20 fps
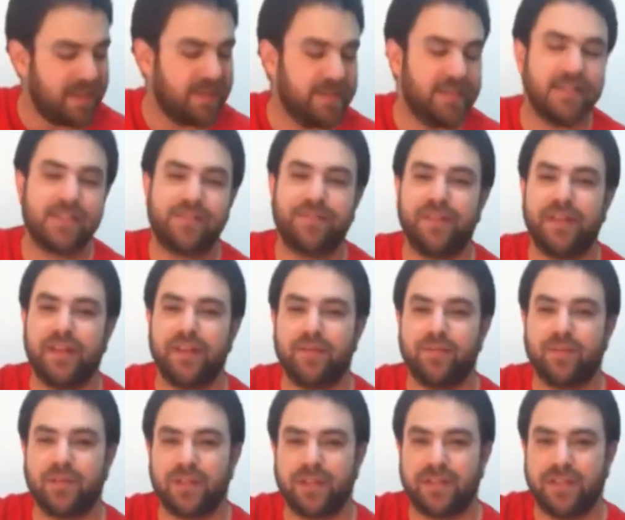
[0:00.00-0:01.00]
In this
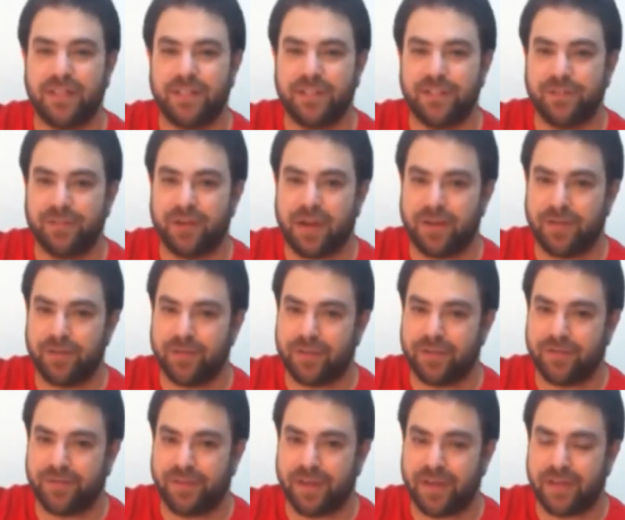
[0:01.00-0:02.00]
video I'm going to teach you how you
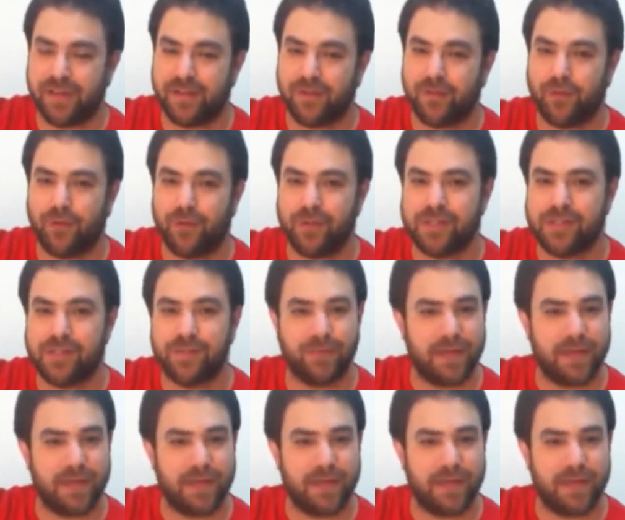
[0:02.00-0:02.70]
can find the chords